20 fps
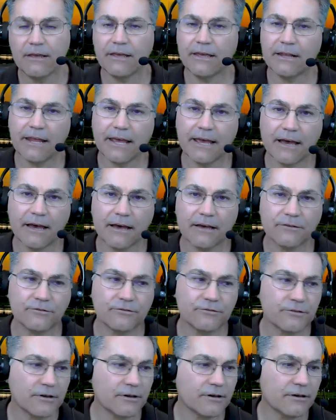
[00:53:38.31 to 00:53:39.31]
It
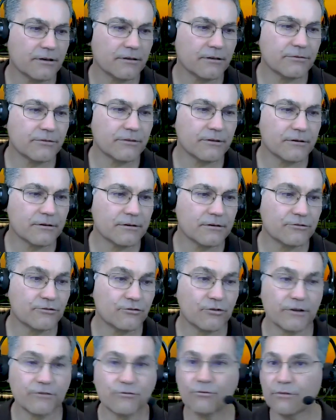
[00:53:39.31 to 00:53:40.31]
has the
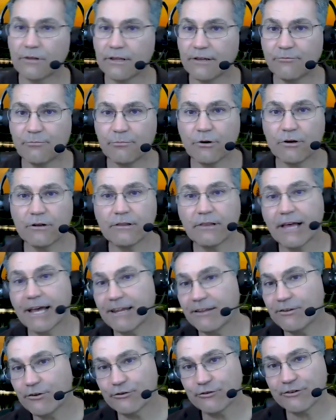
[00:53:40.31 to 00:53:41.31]
stress relief book,
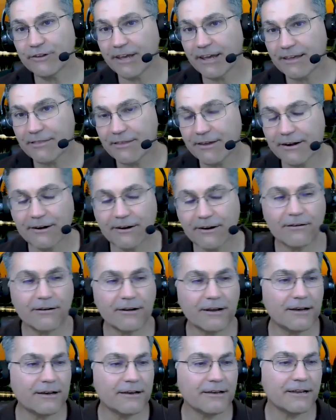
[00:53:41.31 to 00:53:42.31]
Lighten Your Day there.
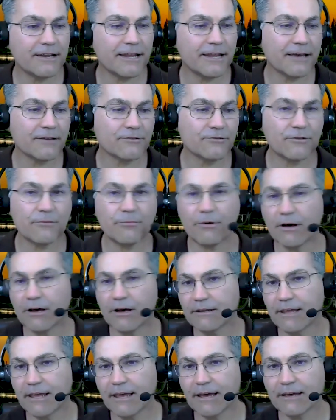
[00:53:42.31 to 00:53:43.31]
It has the
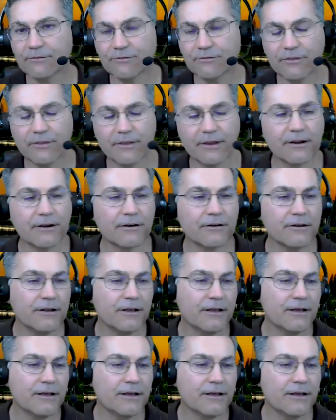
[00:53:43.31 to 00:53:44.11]
podcast there.